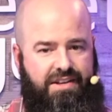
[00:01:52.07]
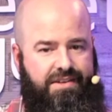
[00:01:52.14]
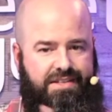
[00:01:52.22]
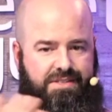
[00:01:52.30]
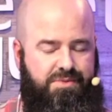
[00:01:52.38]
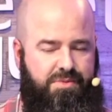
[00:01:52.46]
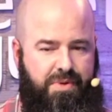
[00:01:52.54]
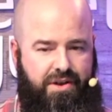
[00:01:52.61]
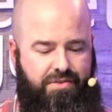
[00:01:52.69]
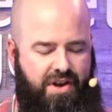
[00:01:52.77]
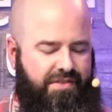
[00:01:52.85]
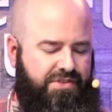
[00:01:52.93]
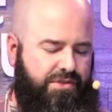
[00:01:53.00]
You got some spare
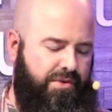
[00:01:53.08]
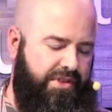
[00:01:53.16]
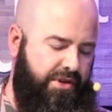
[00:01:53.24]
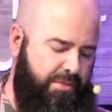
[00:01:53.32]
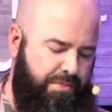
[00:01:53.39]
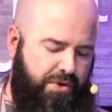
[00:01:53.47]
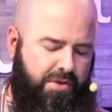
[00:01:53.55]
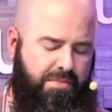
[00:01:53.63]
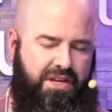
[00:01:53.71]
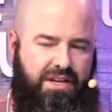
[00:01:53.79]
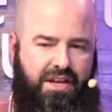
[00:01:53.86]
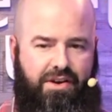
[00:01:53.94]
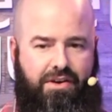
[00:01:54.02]
drives thrown there. You put them
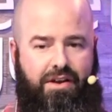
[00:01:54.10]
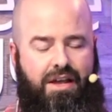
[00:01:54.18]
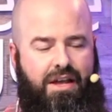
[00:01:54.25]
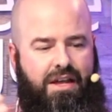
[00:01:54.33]
in here.